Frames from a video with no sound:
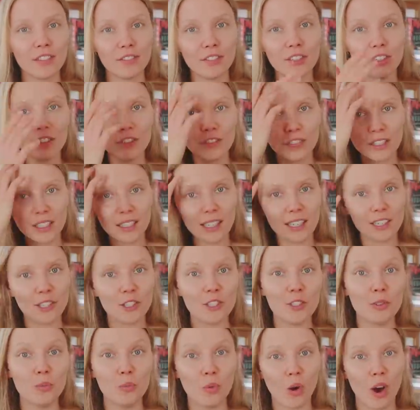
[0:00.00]
if you feel
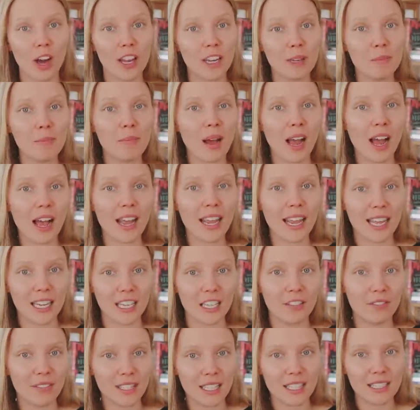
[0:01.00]
like you want to buy
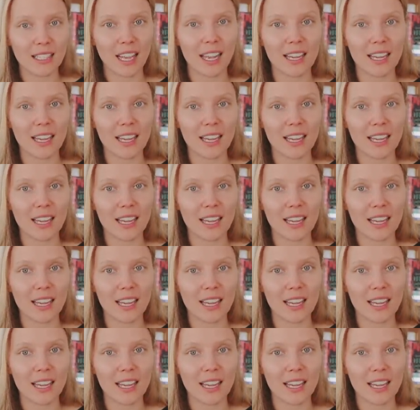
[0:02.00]
any of these